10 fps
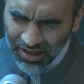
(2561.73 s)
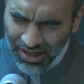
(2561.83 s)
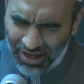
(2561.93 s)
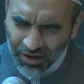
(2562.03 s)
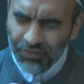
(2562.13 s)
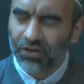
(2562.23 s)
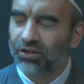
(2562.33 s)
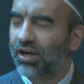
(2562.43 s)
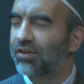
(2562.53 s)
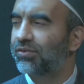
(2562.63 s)
ever
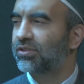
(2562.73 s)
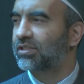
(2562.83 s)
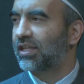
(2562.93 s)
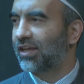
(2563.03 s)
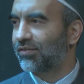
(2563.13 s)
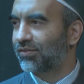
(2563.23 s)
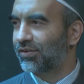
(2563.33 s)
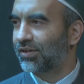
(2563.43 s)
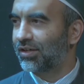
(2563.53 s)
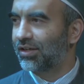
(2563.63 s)
grateful slave.
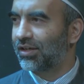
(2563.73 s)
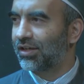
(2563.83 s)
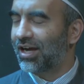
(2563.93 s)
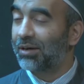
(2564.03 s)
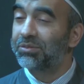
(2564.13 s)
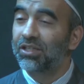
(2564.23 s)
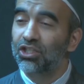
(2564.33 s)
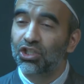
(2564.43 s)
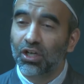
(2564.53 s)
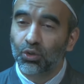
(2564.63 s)
Abdan
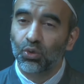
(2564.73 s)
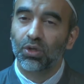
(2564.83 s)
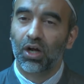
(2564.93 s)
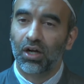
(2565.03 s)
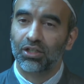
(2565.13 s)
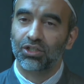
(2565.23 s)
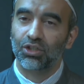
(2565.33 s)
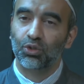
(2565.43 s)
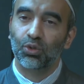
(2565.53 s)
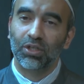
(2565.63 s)
Shakura.
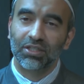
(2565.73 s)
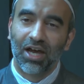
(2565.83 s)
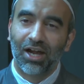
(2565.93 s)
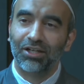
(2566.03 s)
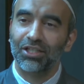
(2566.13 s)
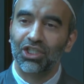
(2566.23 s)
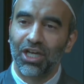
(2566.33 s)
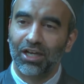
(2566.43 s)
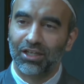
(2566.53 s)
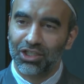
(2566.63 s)
Shakur is higher than
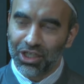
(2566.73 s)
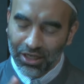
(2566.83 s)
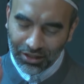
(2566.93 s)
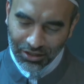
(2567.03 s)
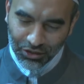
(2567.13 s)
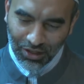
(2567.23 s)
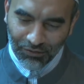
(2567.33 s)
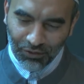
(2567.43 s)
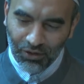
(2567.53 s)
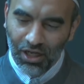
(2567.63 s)
Shakir. Shakir is
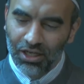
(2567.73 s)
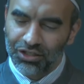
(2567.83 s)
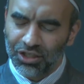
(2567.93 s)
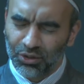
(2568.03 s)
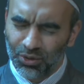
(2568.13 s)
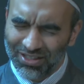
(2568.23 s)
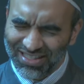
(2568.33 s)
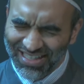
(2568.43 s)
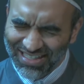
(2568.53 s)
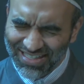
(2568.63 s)
grateful. Shakur is
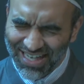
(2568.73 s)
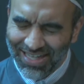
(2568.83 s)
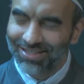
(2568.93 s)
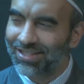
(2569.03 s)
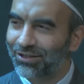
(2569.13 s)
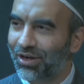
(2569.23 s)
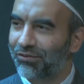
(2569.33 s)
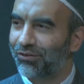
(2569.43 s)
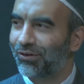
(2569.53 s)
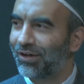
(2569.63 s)
intensely
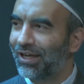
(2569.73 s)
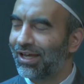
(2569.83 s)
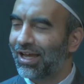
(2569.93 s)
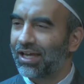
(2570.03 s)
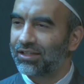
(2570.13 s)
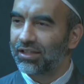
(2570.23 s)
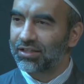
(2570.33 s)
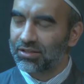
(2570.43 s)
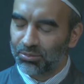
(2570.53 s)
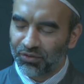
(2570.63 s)
grateful. And the,
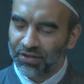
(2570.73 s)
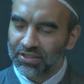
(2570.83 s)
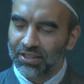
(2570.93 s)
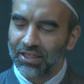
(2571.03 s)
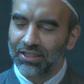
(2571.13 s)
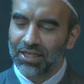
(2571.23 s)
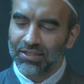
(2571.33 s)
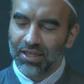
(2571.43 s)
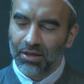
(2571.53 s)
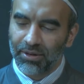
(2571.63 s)
the Mufassirin, they
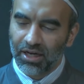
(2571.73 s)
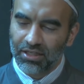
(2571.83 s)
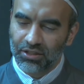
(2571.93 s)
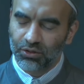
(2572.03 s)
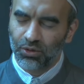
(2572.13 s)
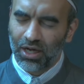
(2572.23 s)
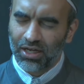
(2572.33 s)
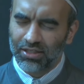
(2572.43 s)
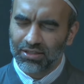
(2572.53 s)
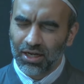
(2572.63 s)
say about Hazrat Nuh
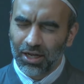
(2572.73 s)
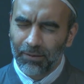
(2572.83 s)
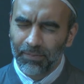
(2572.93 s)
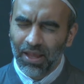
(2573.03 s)
alayhi salam,